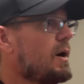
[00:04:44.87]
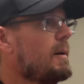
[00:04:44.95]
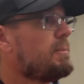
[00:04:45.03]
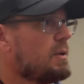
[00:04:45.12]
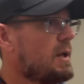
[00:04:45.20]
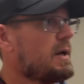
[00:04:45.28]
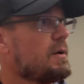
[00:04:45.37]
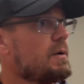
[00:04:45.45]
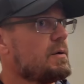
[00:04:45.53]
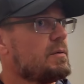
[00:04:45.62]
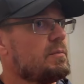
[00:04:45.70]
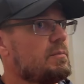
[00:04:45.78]
player.
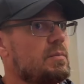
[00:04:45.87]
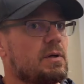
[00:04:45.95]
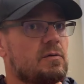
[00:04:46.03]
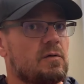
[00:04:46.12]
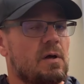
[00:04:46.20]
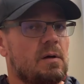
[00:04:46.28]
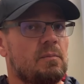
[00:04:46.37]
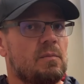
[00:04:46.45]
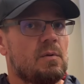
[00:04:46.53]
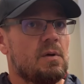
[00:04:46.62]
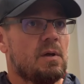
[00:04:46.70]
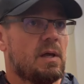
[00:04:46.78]

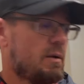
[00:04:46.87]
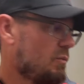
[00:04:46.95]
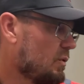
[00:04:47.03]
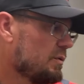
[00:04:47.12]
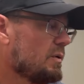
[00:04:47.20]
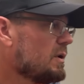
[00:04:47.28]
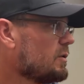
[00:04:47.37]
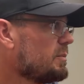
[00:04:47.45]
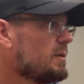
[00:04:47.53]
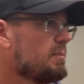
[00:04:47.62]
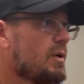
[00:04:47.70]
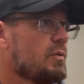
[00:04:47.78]
But we'll do a little
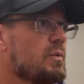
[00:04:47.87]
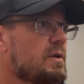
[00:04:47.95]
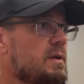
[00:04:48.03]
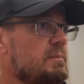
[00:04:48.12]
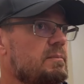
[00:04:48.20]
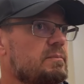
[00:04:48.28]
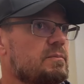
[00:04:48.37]
bit of both with him.